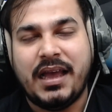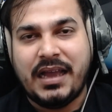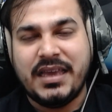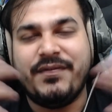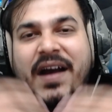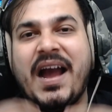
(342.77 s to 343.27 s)

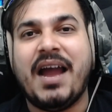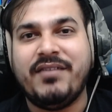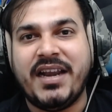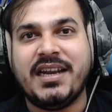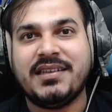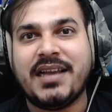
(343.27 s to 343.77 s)
If I have
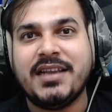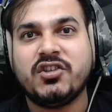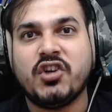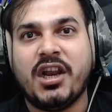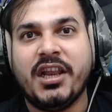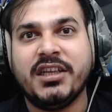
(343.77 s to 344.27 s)
data science
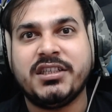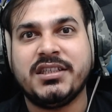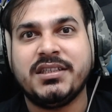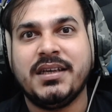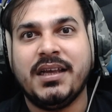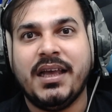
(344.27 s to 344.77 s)
knowledge,
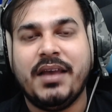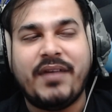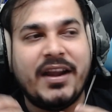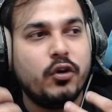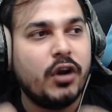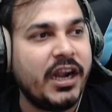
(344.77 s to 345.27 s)
if
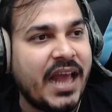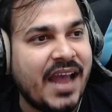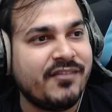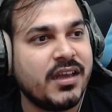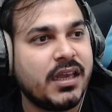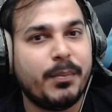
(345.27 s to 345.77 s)
I do not
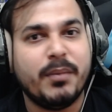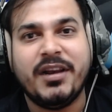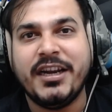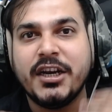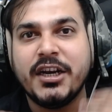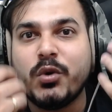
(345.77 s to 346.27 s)
have the
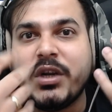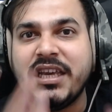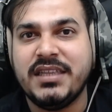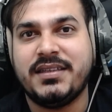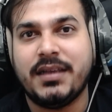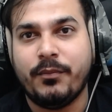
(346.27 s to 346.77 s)
capability to
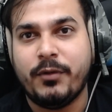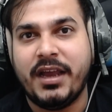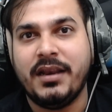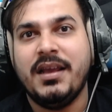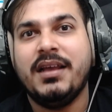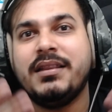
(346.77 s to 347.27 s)
teach
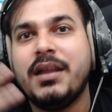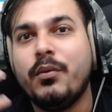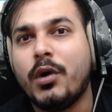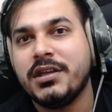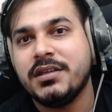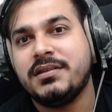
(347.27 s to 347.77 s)
someone, then
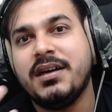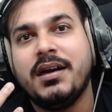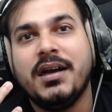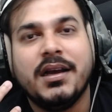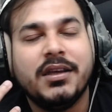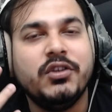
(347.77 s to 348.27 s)
what is the
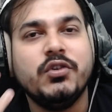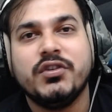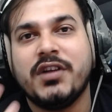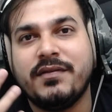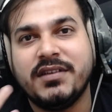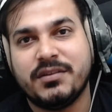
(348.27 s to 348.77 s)
use
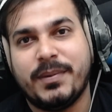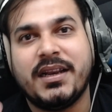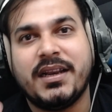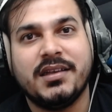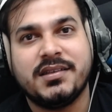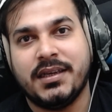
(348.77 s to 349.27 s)
of this
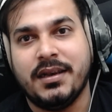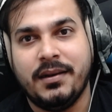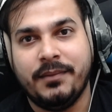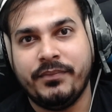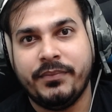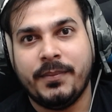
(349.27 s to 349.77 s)
particular skill,
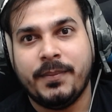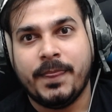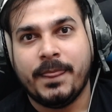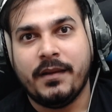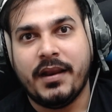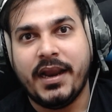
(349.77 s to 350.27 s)

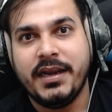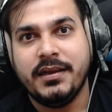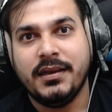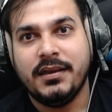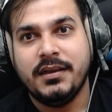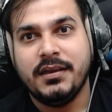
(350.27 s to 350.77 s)
right?
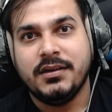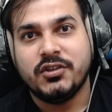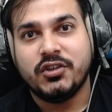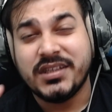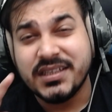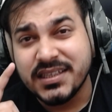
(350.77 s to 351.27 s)

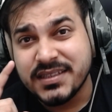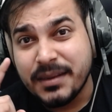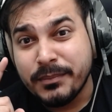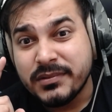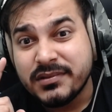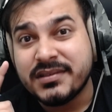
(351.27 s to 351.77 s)
So this is
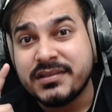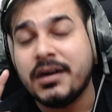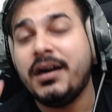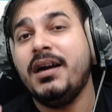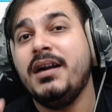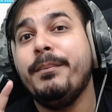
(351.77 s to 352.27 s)
the
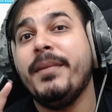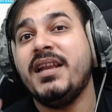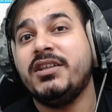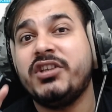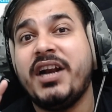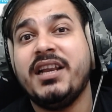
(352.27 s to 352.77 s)
third main
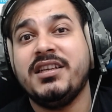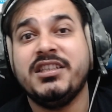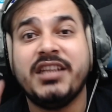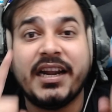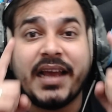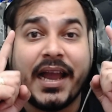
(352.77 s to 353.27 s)
strategy
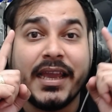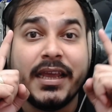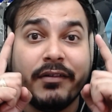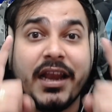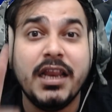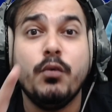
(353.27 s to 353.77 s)
that I
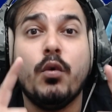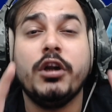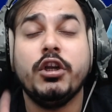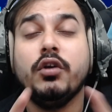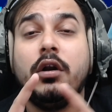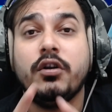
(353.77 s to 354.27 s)
really
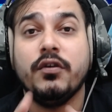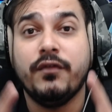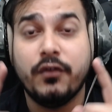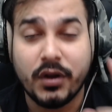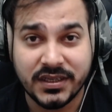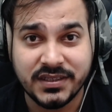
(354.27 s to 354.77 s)
want you all to
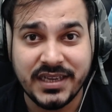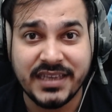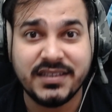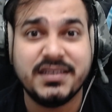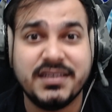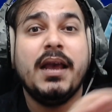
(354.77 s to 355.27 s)
focus,
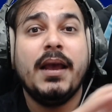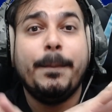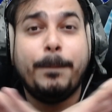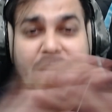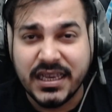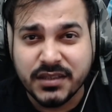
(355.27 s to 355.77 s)
guys.
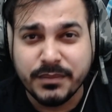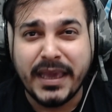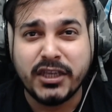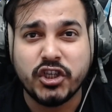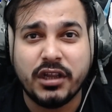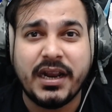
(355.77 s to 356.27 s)
Please make
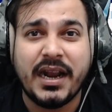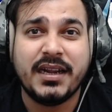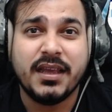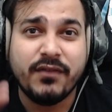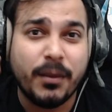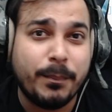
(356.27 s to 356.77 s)
sure that
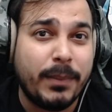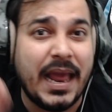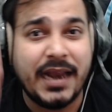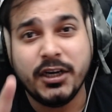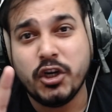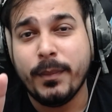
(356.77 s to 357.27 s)
if you're
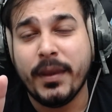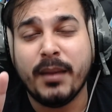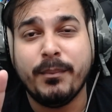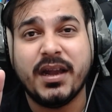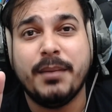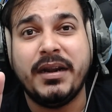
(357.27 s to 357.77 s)
planning to
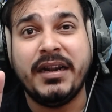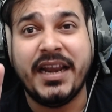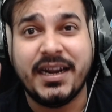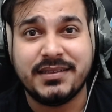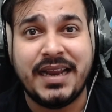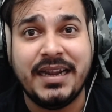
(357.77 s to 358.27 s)
become a
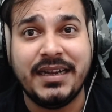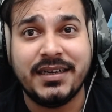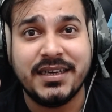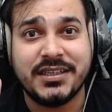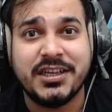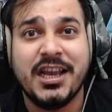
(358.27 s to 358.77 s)
data
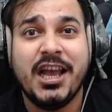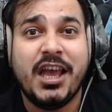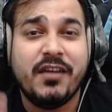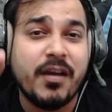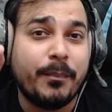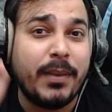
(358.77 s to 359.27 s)
scientist,
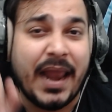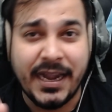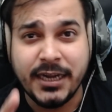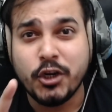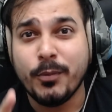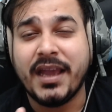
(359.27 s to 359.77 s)
you're
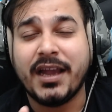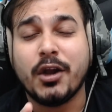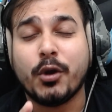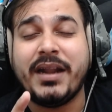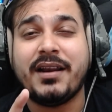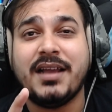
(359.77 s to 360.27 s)
planning to make a
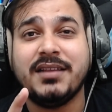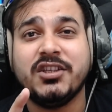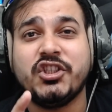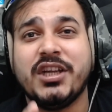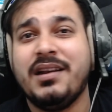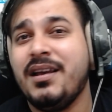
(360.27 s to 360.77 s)
quick
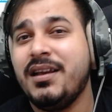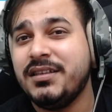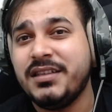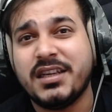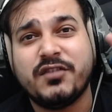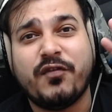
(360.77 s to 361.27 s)
transition,
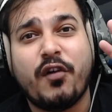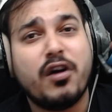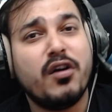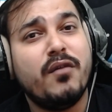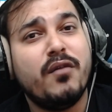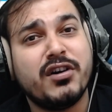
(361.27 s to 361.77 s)
just
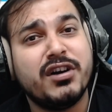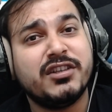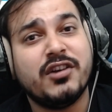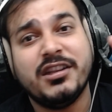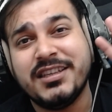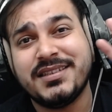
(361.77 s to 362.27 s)
focus
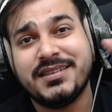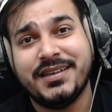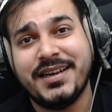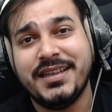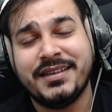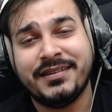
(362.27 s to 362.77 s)
on these
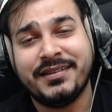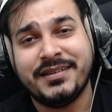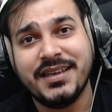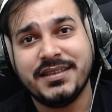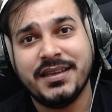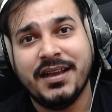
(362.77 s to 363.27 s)
three
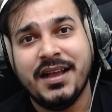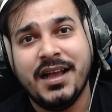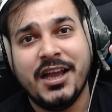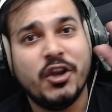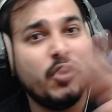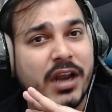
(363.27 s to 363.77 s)
things.
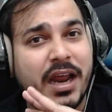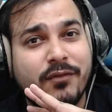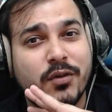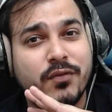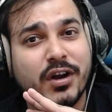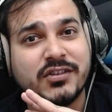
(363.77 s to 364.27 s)
You don't have
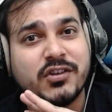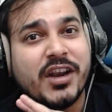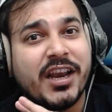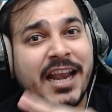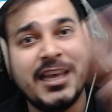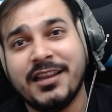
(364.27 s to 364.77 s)
to focus on any